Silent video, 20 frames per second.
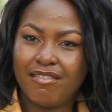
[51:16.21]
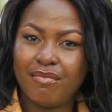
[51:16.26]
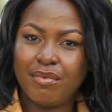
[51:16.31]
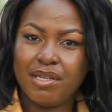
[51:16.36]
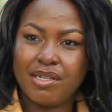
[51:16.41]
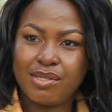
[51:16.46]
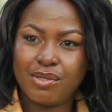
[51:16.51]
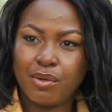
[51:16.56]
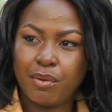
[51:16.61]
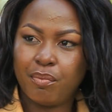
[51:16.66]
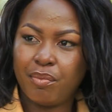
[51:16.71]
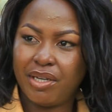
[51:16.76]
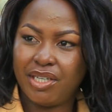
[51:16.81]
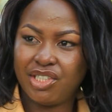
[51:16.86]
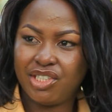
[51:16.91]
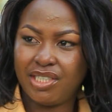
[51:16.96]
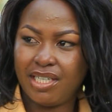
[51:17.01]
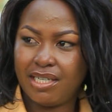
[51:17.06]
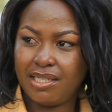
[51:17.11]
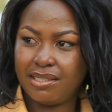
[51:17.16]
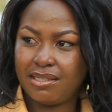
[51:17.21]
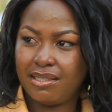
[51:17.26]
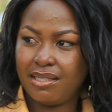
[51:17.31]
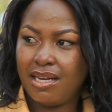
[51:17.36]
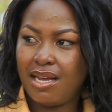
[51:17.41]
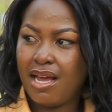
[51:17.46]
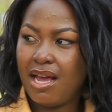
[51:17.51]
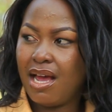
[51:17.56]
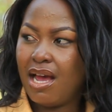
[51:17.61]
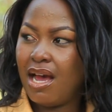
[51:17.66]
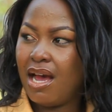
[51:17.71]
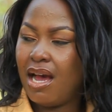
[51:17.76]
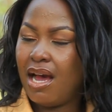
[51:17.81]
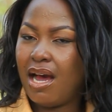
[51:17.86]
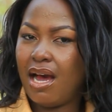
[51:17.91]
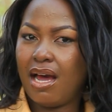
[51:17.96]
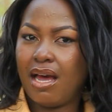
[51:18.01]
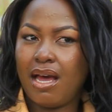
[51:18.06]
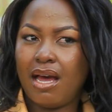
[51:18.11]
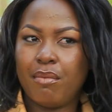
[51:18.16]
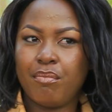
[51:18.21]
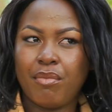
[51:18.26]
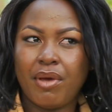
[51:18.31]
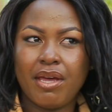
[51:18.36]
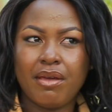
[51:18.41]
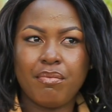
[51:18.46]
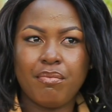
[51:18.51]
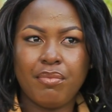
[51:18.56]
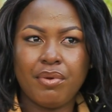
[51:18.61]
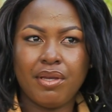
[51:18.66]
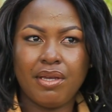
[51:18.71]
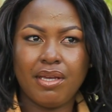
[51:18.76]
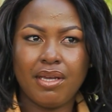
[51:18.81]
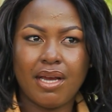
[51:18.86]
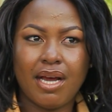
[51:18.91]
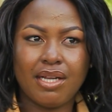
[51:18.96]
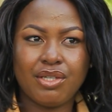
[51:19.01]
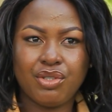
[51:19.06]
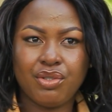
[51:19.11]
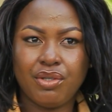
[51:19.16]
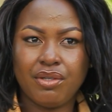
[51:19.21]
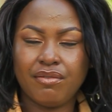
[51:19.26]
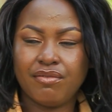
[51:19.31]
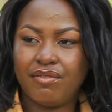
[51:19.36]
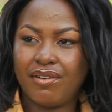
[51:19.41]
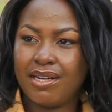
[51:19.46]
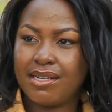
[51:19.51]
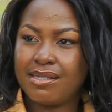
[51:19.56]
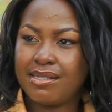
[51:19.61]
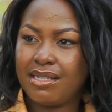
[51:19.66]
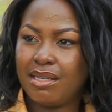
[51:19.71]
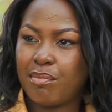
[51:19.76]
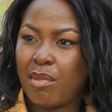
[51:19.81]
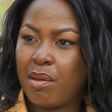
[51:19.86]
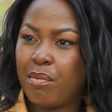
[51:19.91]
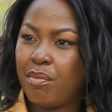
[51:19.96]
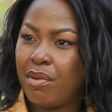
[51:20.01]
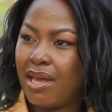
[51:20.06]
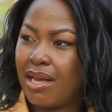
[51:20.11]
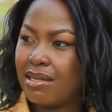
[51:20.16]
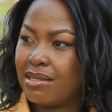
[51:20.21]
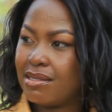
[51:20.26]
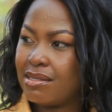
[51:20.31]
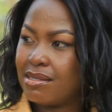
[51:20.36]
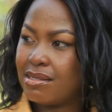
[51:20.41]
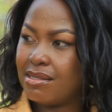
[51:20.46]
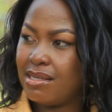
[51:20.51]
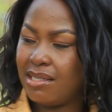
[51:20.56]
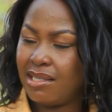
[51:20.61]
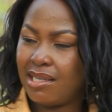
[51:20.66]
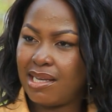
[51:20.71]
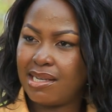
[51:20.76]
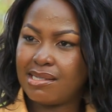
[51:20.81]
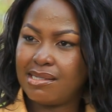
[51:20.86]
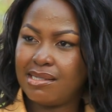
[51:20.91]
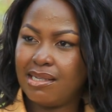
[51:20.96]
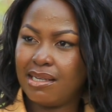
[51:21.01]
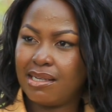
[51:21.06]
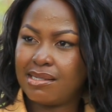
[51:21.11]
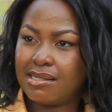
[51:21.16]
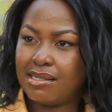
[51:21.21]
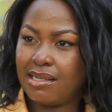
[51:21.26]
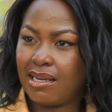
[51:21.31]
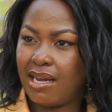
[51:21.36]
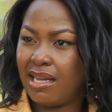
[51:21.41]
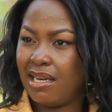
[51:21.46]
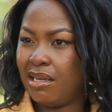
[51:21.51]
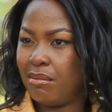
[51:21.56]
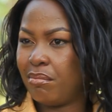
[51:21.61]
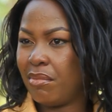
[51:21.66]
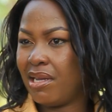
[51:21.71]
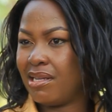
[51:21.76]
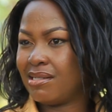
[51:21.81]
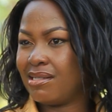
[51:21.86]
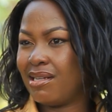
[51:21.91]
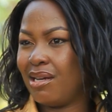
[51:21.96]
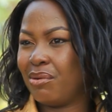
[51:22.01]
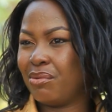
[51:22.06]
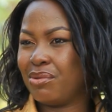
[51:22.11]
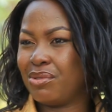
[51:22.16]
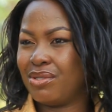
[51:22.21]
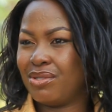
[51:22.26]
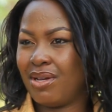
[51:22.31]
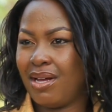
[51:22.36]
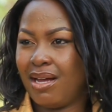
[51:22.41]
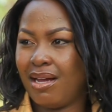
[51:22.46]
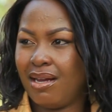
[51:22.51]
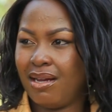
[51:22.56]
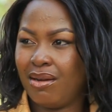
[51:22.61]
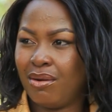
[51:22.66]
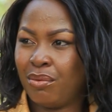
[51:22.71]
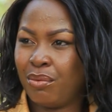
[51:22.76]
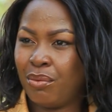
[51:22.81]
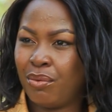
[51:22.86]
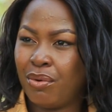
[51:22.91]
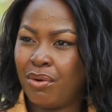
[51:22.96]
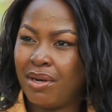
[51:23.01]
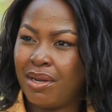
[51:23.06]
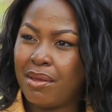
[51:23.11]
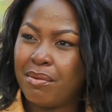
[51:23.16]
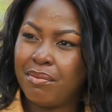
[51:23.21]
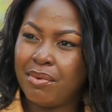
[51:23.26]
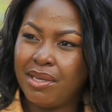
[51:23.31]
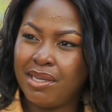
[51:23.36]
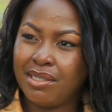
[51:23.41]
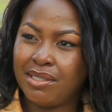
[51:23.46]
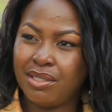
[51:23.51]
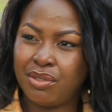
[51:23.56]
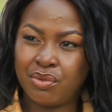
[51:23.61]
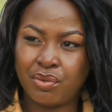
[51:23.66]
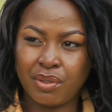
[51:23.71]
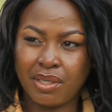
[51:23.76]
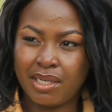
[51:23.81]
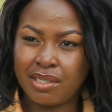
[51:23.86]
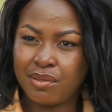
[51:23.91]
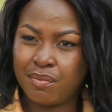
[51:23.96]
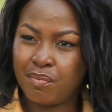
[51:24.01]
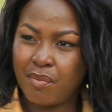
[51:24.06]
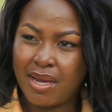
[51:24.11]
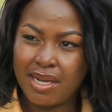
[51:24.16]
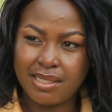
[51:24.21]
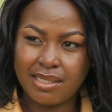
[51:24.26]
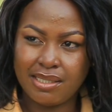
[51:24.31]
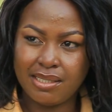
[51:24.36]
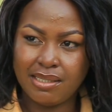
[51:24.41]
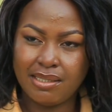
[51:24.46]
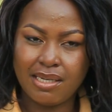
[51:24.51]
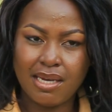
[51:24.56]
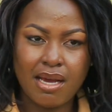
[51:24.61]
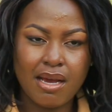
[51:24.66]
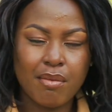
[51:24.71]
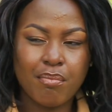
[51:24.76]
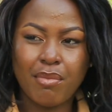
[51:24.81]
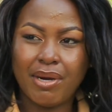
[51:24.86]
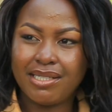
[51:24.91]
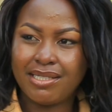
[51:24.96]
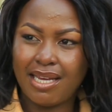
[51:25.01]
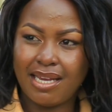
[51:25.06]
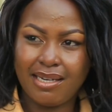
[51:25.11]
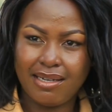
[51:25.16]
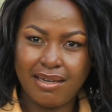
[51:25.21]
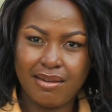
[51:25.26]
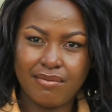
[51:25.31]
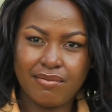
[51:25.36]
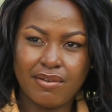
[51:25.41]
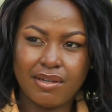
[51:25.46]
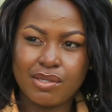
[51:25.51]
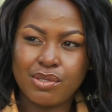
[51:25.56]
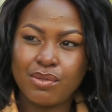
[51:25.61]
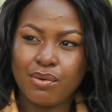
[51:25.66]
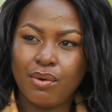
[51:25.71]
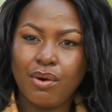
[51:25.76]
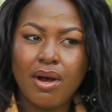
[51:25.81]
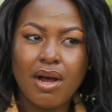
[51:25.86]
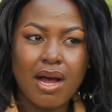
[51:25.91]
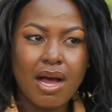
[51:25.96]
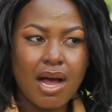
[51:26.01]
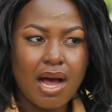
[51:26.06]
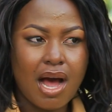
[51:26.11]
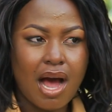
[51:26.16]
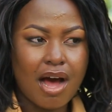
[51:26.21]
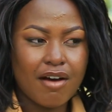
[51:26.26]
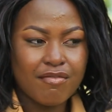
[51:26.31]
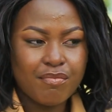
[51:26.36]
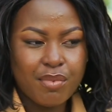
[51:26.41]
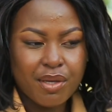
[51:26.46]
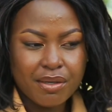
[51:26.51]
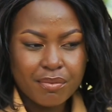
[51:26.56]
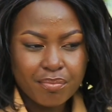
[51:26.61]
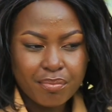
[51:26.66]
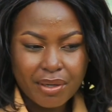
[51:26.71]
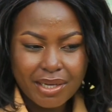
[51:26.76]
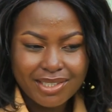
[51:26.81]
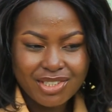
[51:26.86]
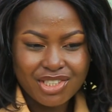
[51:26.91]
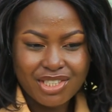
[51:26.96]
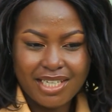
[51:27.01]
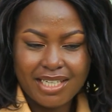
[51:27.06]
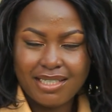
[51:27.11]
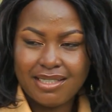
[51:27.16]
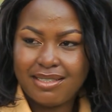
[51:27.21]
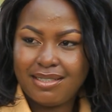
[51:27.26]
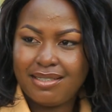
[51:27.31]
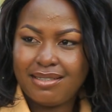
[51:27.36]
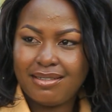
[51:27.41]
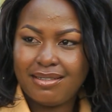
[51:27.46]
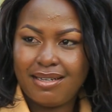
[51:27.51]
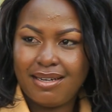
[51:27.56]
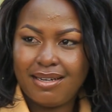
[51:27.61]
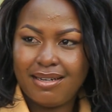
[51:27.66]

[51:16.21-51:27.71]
been so patient. Maybe at university, maybe at senior 6, nkanimba kuza korebindi to get money, but I never. So I've been patient